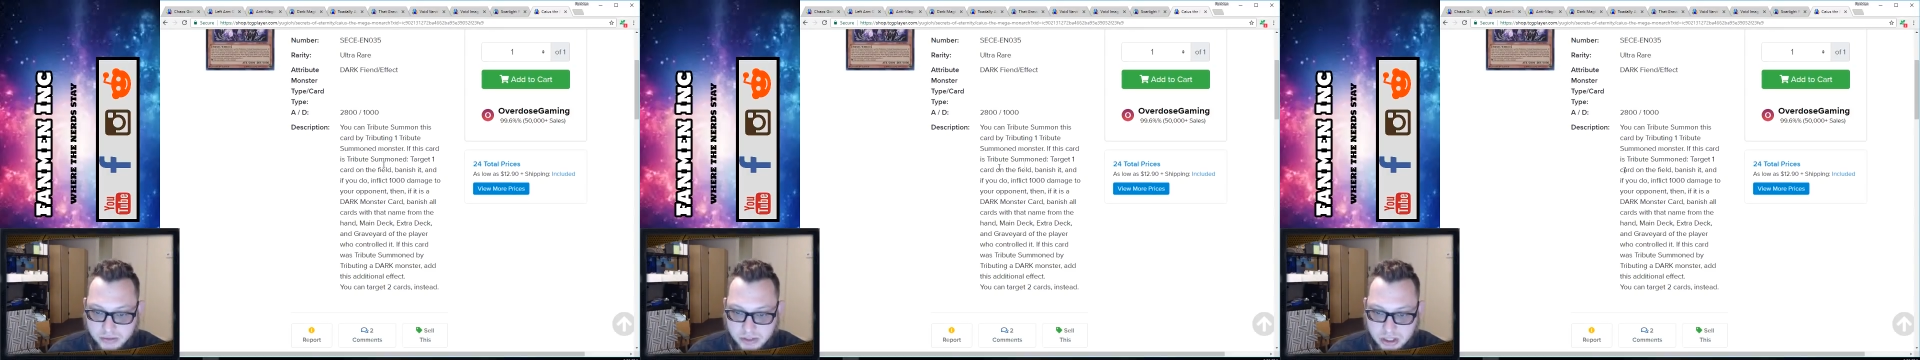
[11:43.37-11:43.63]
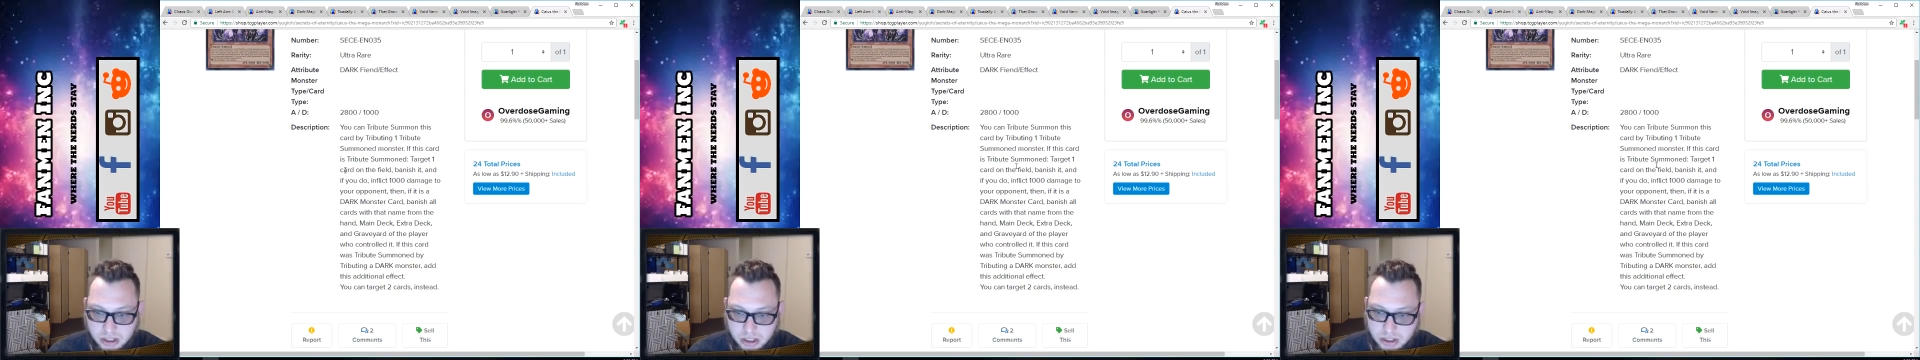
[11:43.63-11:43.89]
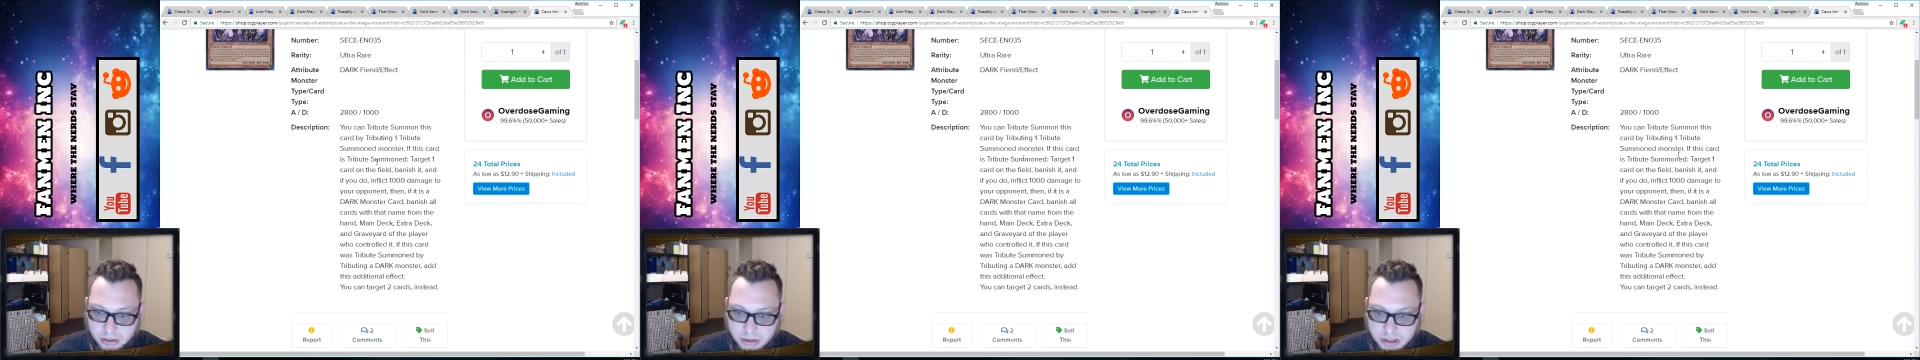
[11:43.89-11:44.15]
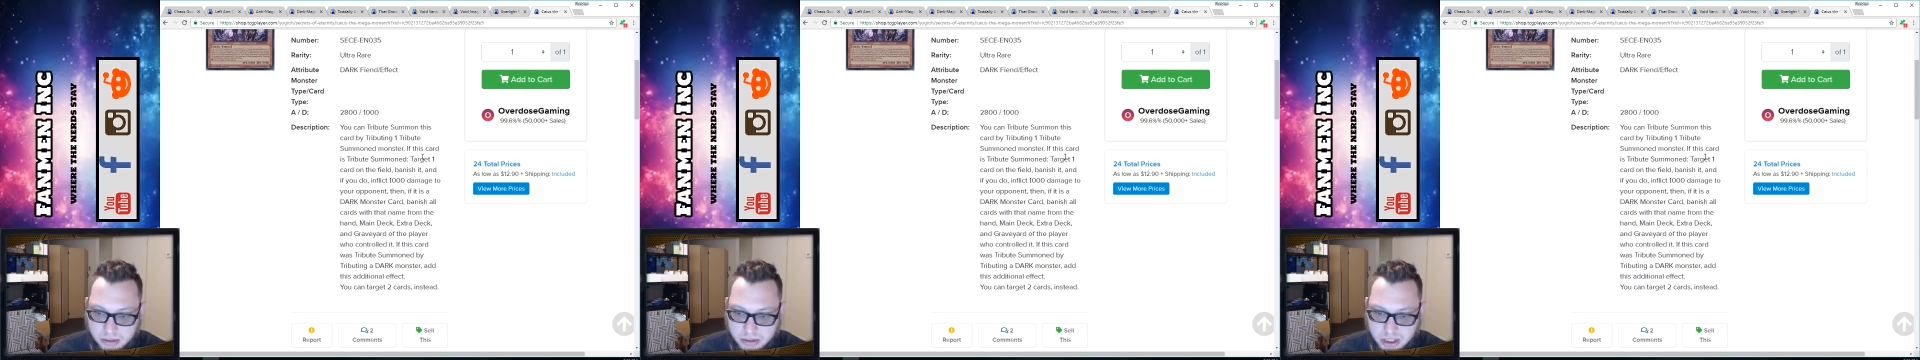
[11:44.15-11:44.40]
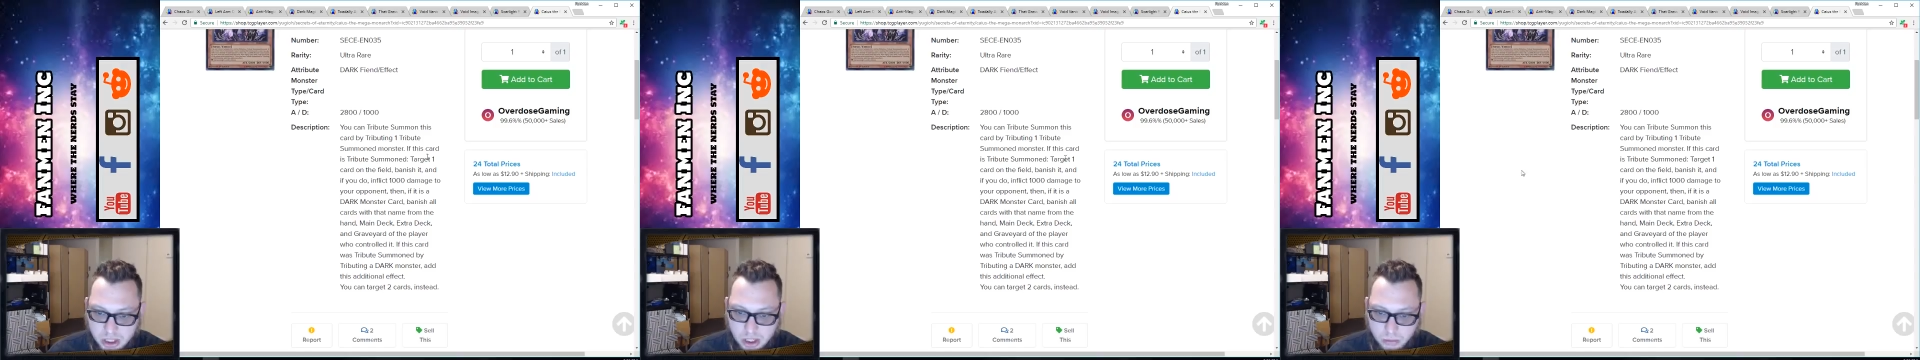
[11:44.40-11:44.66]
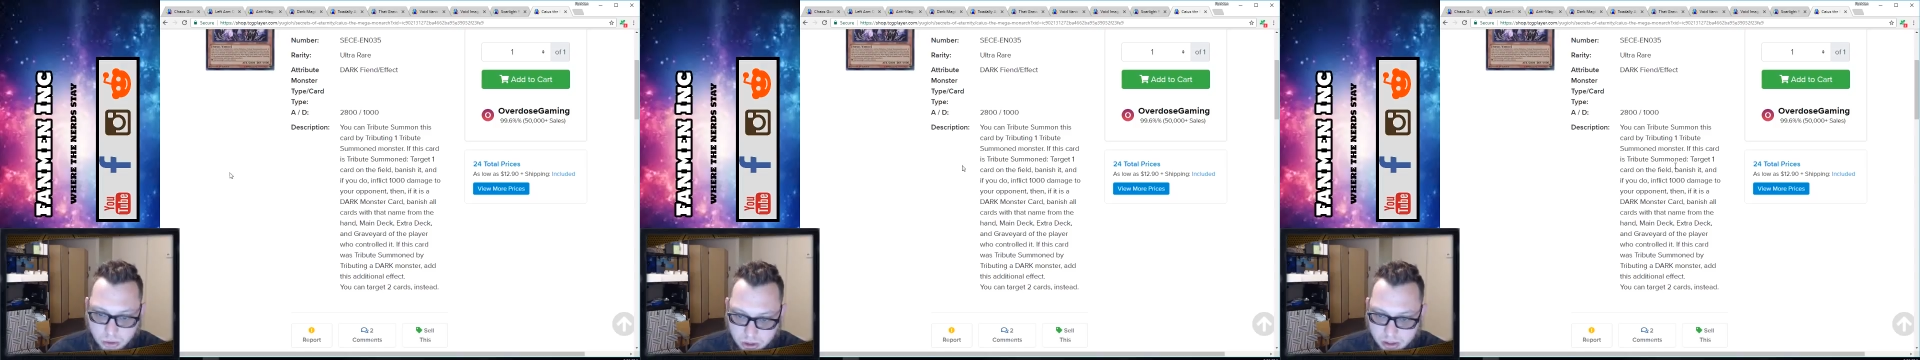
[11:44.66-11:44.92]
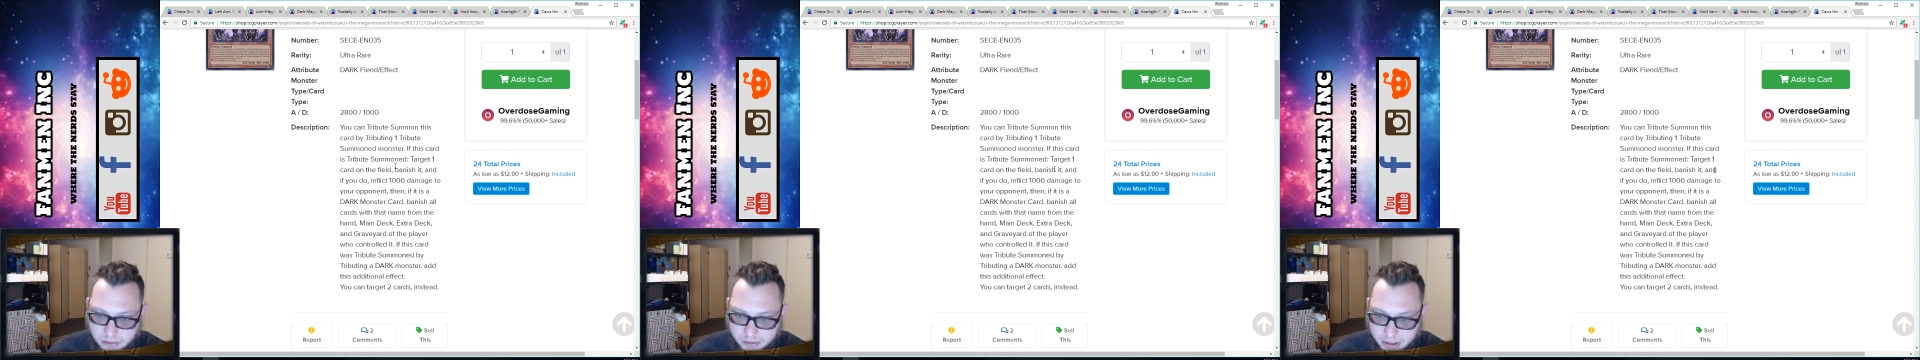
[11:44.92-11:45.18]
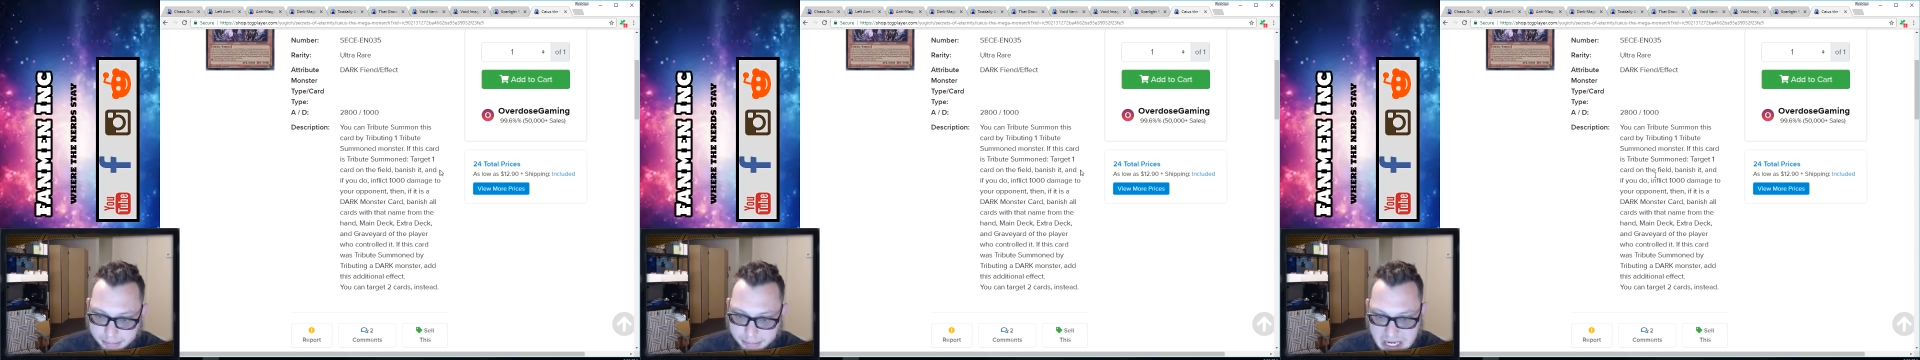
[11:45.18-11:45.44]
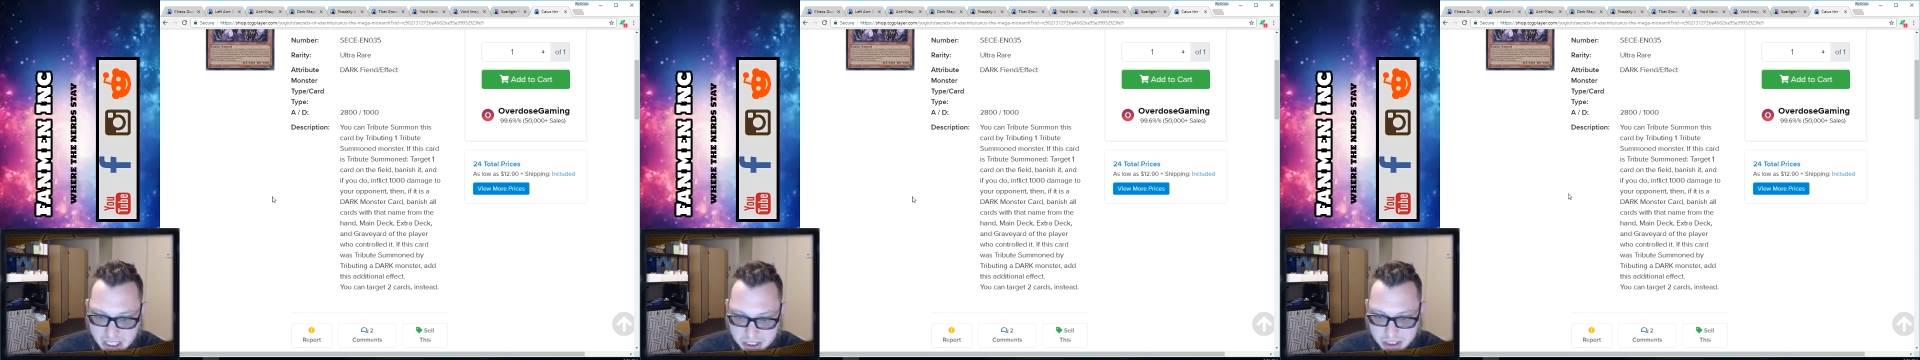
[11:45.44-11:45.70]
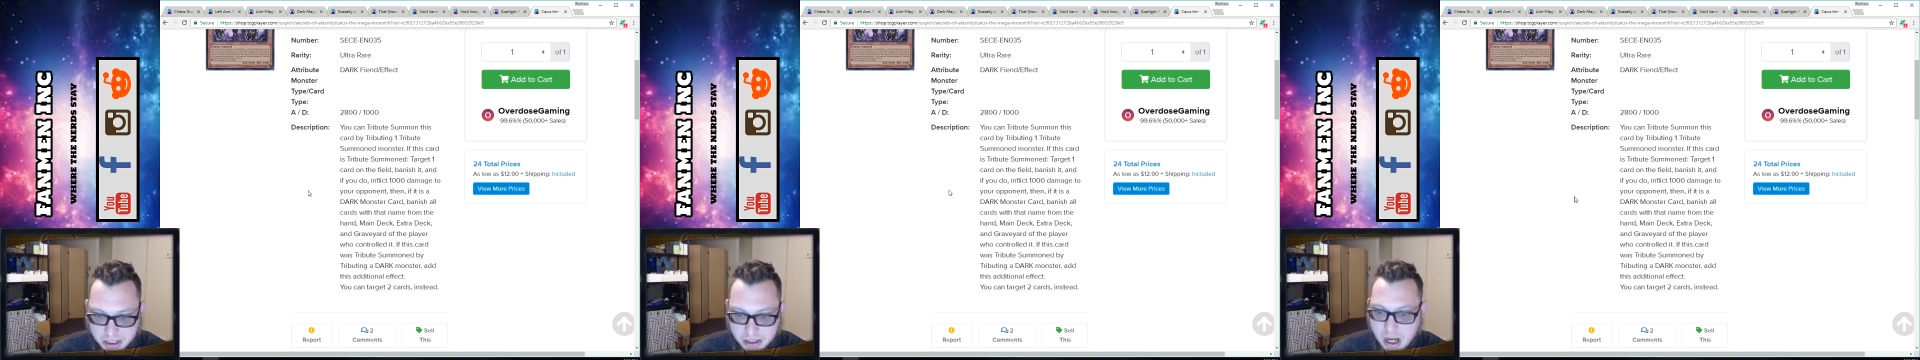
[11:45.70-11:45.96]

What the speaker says: If this card's tribute summon, target one card on the field, banish it.